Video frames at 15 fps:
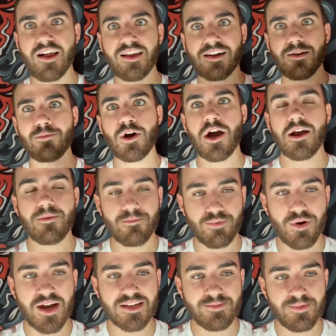like I'm not
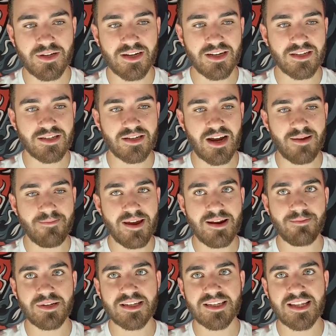impressed because I made
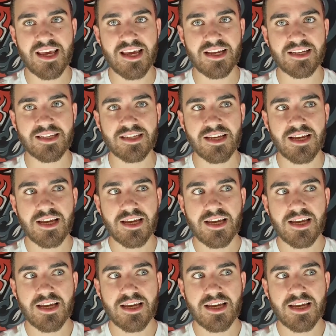mistakes